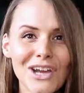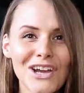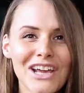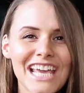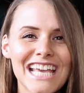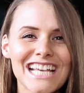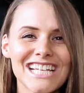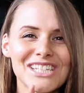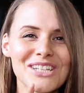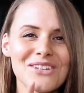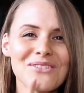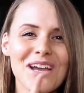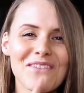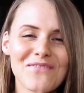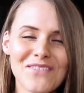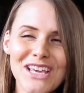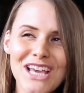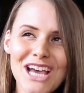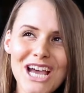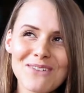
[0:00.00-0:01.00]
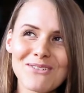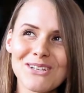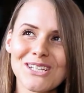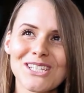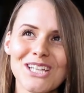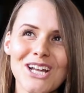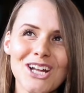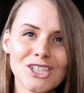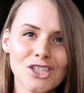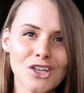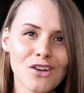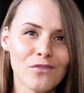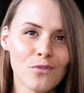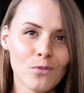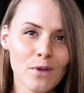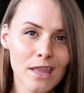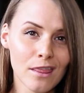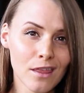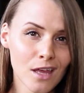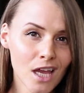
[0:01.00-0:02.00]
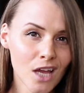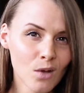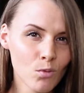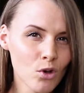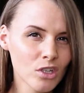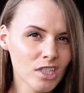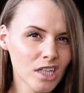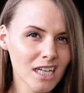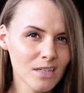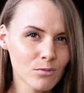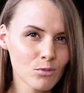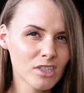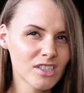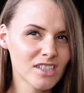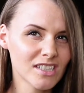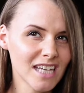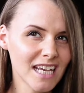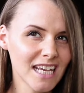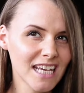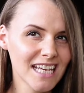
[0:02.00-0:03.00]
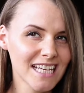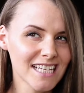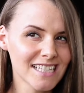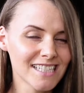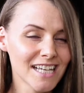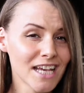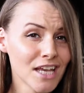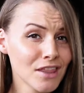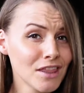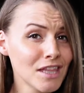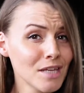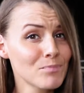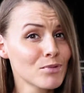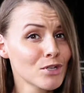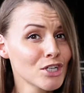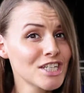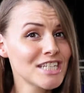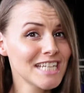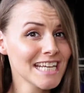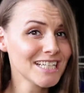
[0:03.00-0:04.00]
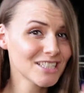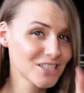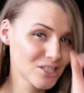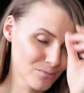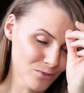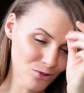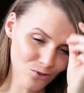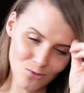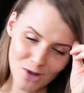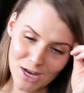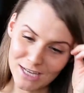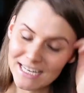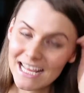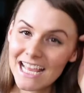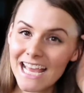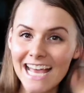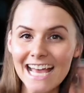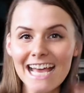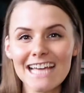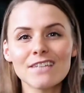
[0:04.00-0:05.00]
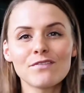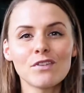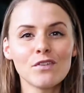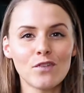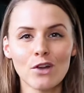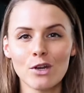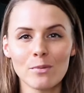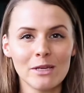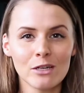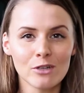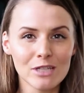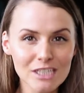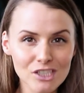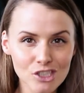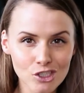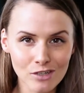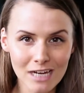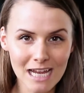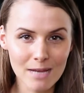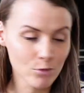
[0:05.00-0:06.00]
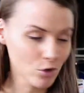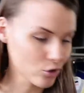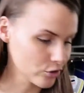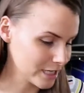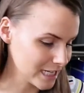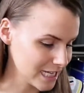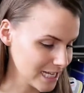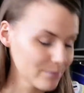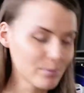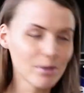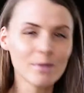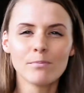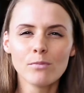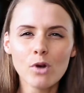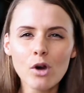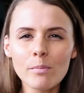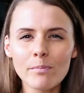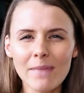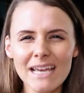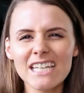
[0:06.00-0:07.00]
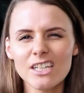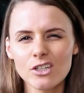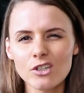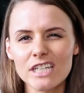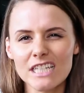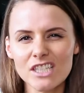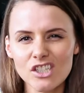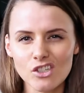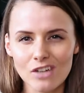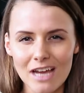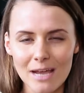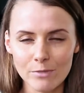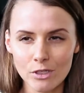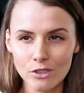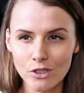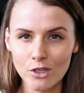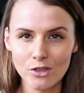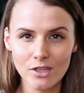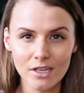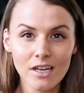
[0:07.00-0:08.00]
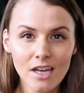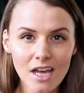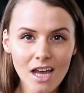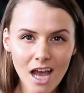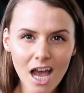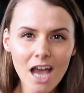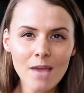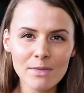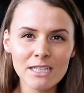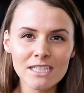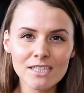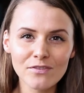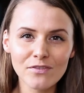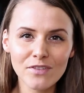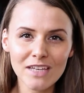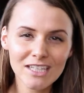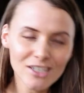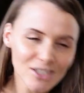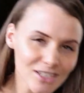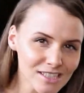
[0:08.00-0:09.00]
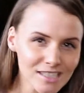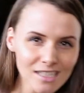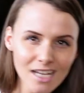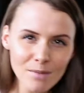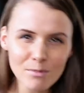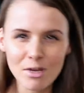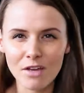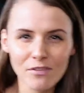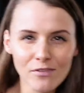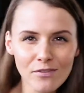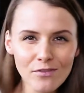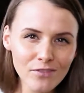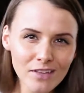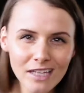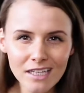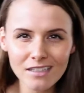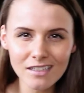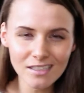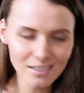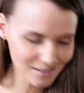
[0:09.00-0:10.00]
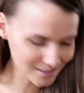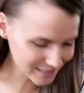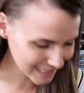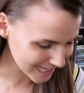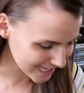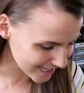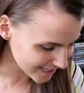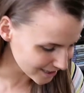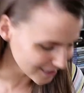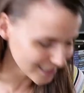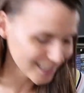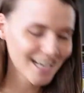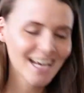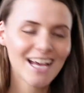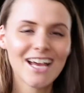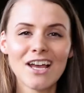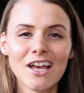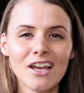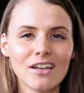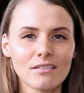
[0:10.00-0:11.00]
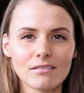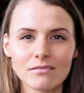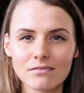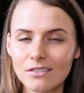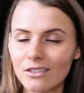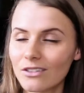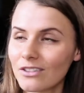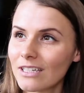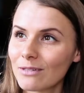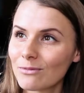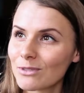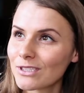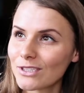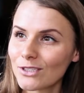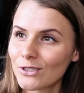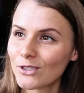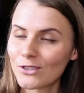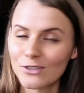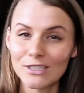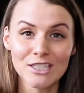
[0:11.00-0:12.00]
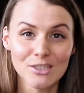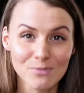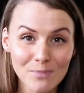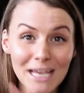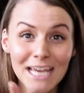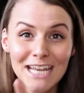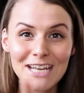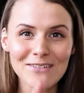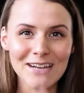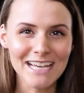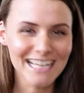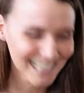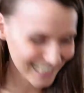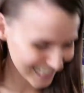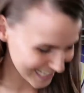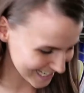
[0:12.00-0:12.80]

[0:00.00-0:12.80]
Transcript: Okay, so I figure I will start off with what I would say is the predictable one. And if you follow me on Instagram or on here, but mainly on Instagram, you'll know that I'm into fitness. I'm a fitness gal. Oh God, that was so cringe. But anyway,